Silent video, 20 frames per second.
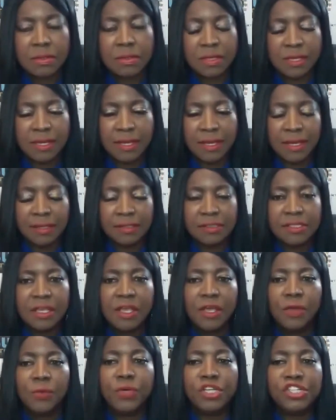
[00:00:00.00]
Yes.
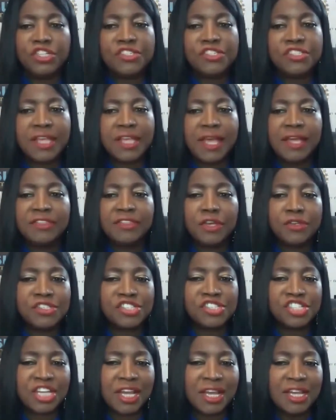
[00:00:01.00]
Would you say
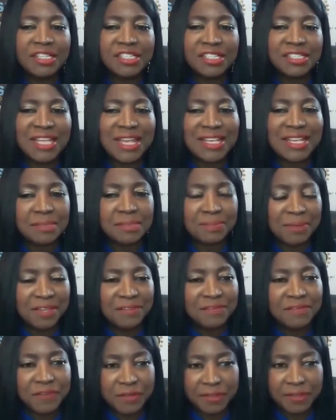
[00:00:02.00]
those changes has
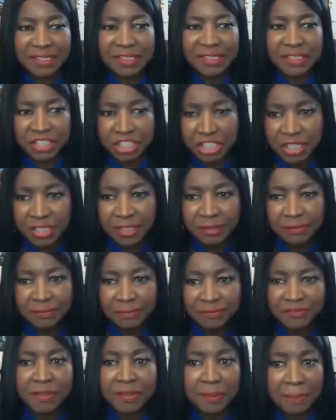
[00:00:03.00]
been for the good,
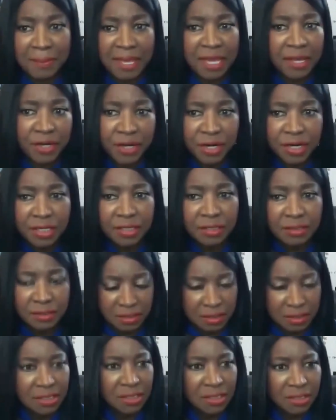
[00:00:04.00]
for the better?
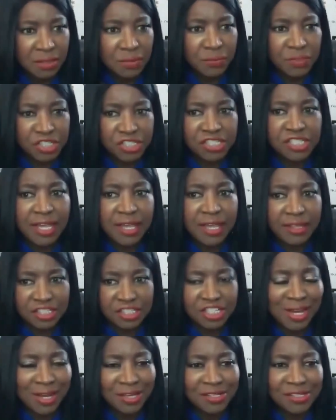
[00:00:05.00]
Would you say the
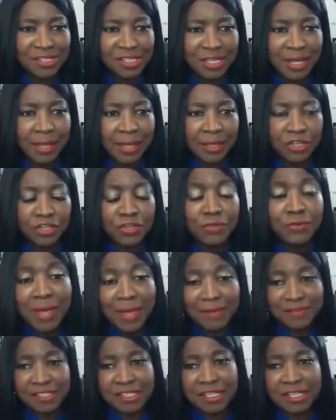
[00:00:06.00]
changes that you
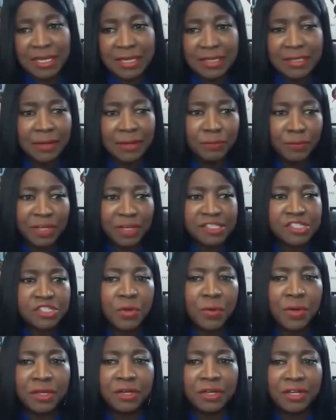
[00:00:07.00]
have seen and what's
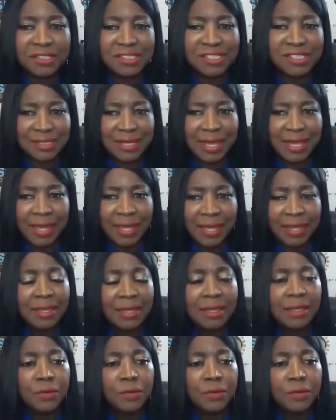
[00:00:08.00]
going on today?